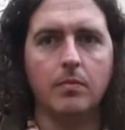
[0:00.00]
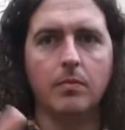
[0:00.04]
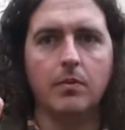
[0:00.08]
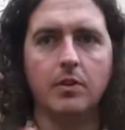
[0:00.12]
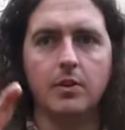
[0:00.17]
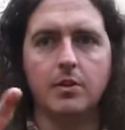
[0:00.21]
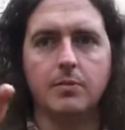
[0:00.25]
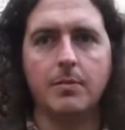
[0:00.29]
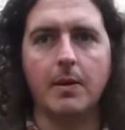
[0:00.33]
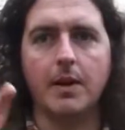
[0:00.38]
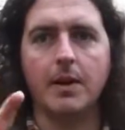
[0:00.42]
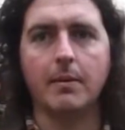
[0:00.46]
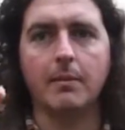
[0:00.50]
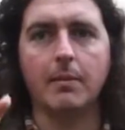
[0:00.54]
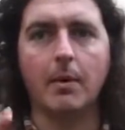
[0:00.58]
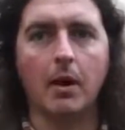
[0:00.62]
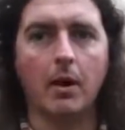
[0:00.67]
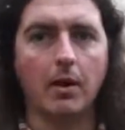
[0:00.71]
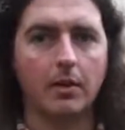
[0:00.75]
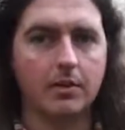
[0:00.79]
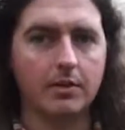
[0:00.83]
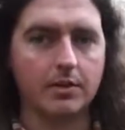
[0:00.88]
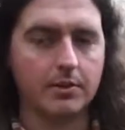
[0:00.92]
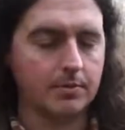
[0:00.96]
spinning
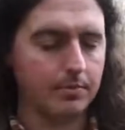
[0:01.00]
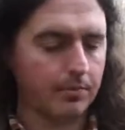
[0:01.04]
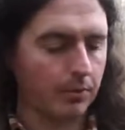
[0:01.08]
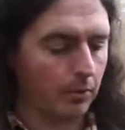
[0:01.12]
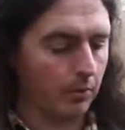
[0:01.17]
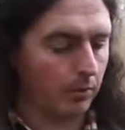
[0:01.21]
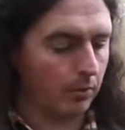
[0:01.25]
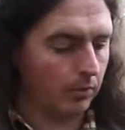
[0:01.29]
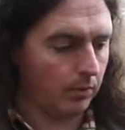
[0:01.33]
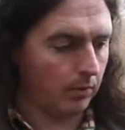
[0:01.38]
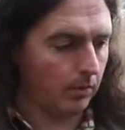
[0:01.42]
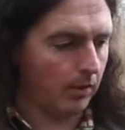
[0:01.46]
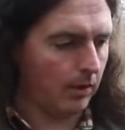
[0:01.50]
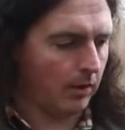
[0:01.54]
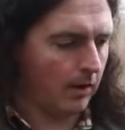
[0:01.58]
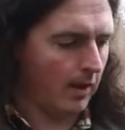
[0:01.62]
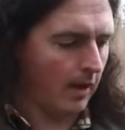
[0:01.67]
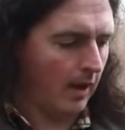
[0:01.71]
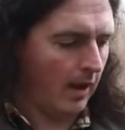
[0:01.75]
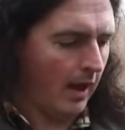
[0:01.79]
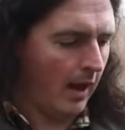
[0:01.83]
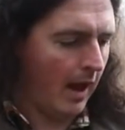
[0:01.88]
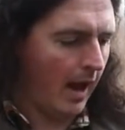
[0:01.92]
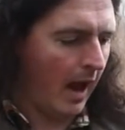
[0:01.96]
part, the spool,
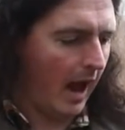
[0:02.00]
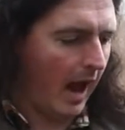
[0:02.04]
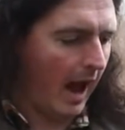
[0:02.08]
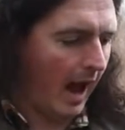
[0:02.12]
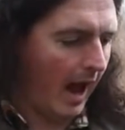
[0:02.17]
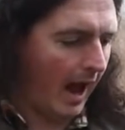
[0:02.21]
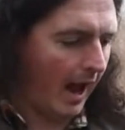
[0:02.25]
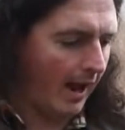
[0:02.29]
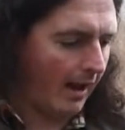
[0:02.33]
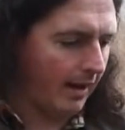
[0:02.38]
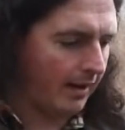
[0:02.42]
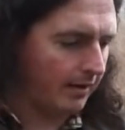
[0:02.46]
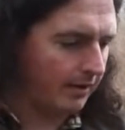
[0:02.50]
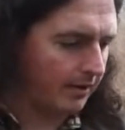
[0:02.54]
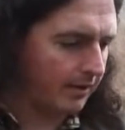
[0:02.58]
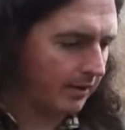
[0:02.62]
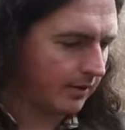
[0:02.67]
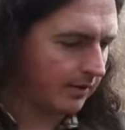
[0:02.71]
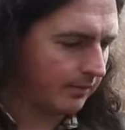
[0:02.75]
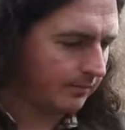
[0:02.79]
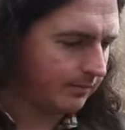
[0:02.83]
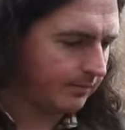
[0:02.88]
and